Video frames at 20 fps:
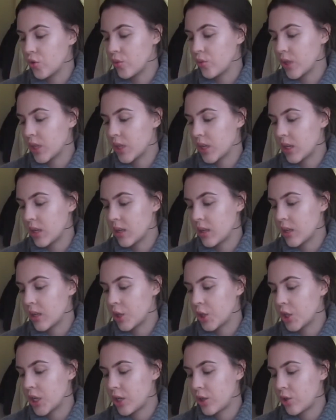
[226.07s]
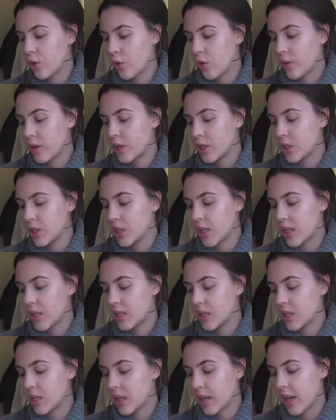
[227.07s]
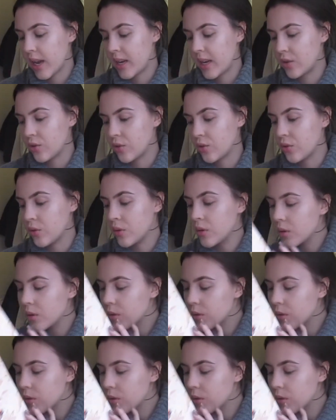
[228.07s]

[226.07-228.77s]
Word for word: which is gin and orange scented candle.